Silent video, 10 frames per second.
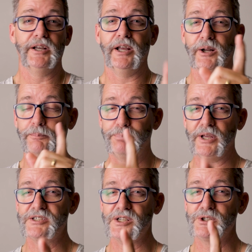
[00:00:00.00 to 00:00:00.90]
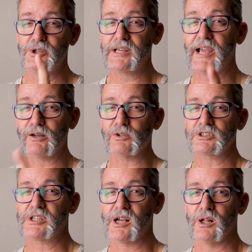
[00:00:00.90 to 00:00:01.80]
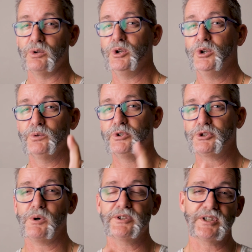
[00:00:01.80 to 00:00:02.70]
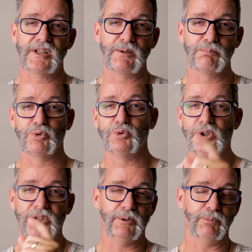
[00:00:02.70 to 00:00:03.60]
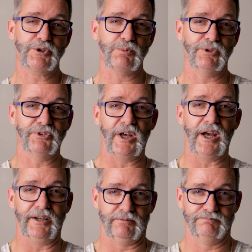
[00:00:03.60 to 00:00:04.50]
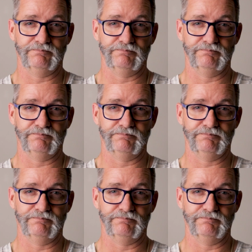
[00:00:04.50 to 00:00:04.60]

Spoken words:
And I bet you cannot tell which one's a gimbal and which ones aren't.